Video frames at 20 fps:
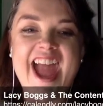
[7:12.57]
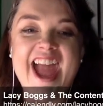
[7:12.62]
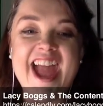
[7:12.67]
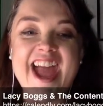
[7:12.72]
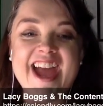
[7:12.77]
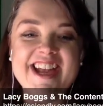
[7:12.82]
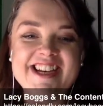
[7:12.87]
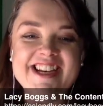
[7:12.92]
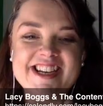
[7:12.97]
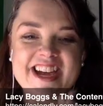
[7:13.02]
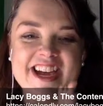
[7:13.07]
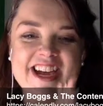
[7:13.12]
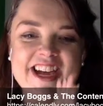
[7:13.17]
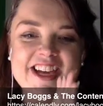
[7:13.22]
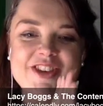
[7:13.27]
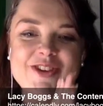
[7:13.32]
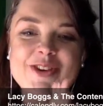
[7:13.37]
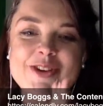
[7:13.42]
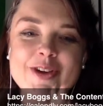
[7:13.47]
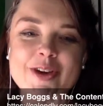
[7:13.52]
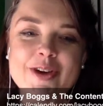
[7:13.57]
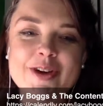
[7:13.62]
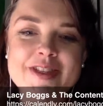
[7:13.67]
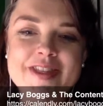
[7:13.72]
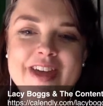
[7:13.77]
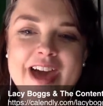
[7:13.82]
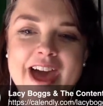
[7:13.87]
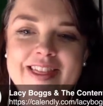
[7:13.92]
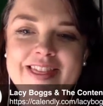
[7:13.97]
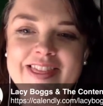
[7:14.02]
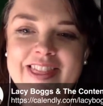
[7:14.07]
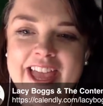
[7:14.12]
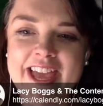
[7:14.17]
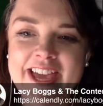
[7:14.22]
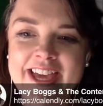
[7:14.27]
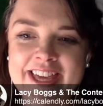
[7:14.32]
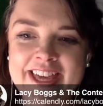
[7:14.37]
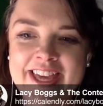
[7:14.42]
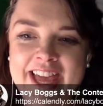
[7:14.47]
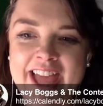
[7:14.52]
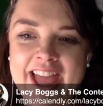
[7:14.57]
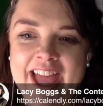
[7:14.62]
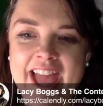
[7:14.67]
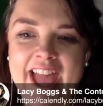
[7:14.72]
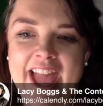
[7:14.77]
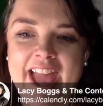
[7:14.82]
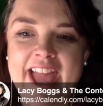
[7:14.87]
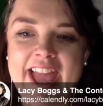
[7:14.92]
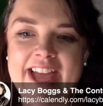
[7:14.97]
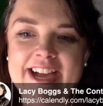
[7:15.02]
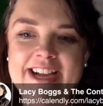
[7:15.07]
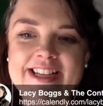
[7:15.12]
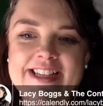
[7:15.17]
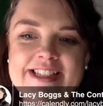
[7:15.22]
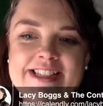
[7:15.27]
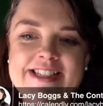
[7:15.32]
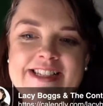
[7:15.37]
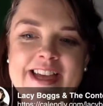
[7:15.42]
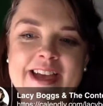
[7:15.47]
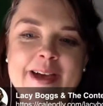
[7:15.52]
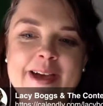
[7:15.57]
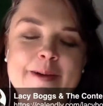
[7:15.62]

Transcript: And you can go to that link. And